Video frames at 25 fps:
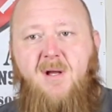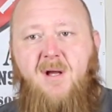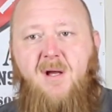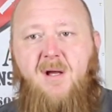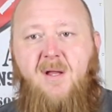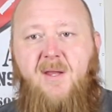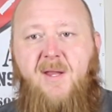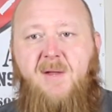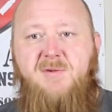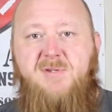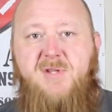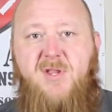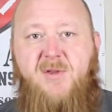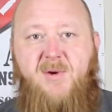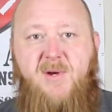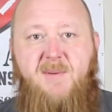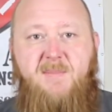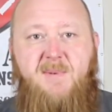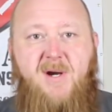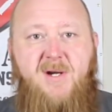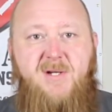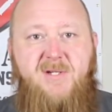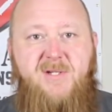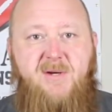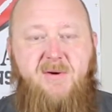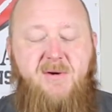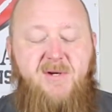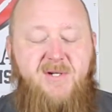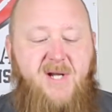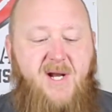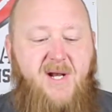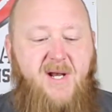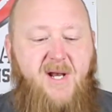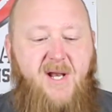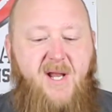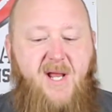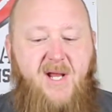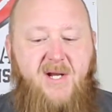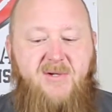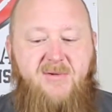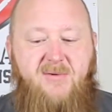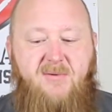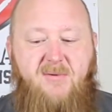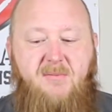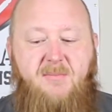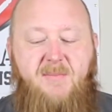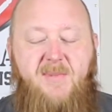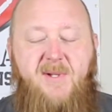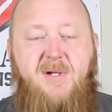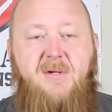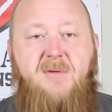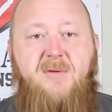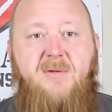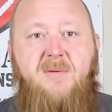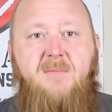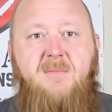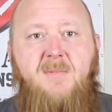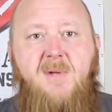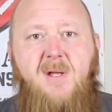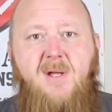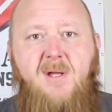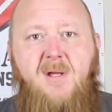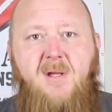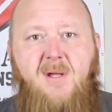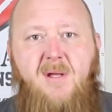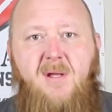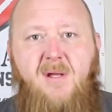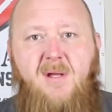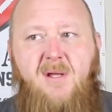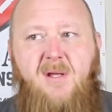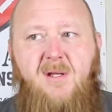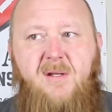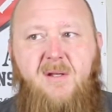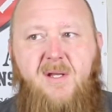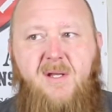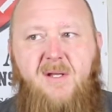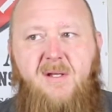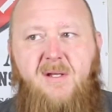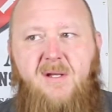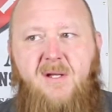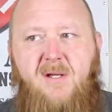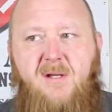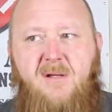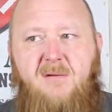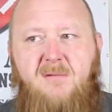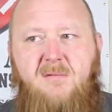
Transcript: That was a three-part series on an actual build. And then,